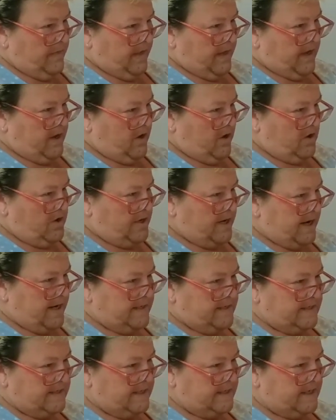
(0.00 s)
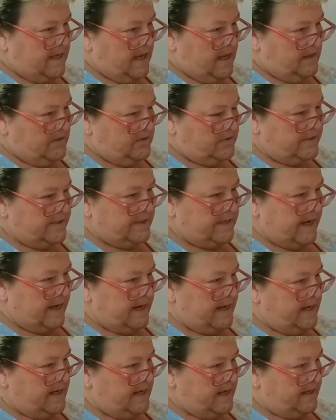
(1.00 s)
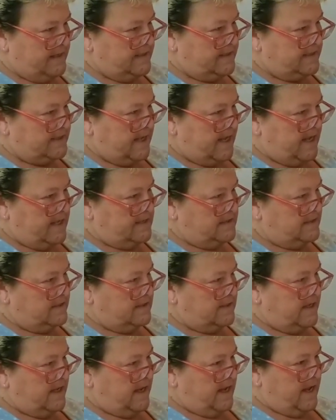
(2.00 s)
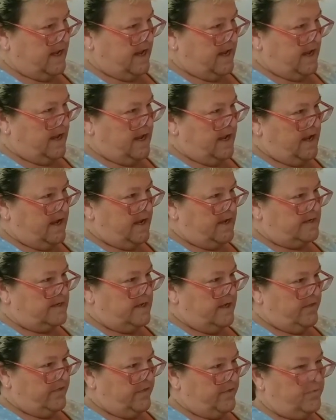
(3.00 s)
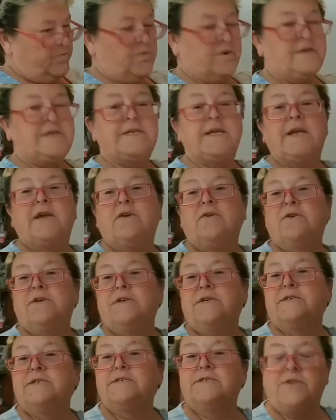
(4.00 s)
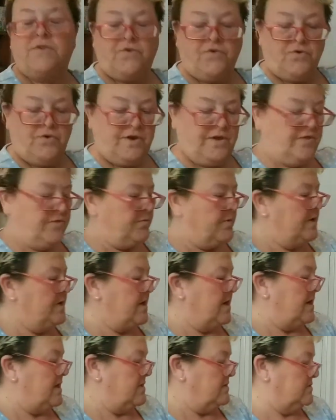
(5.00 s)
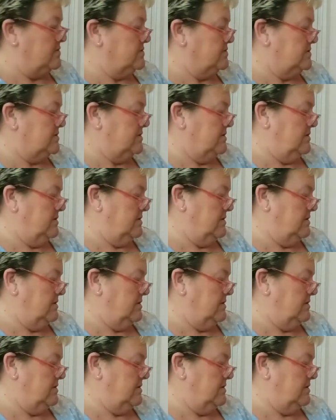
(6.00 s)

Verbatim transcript: They are nineteen dollars and ninety-nine cents, and the retail is thirty-three dollars.